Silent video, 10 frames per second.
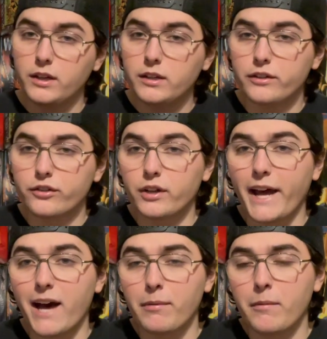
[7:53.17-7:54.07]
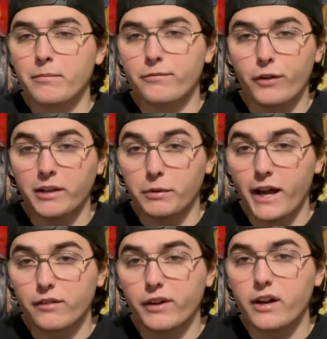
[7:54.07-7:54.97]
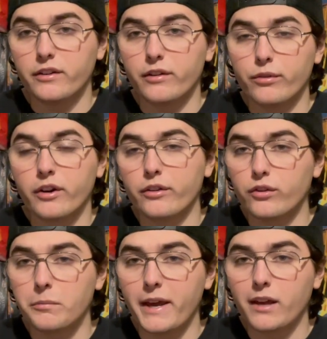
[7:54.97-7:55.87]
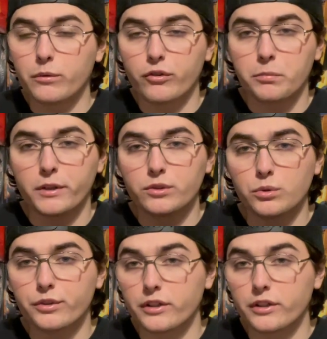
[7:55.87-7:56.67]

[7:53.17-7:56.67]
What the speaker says: it's a good album. Frank Blackfire did return to the band, which is pretty cool.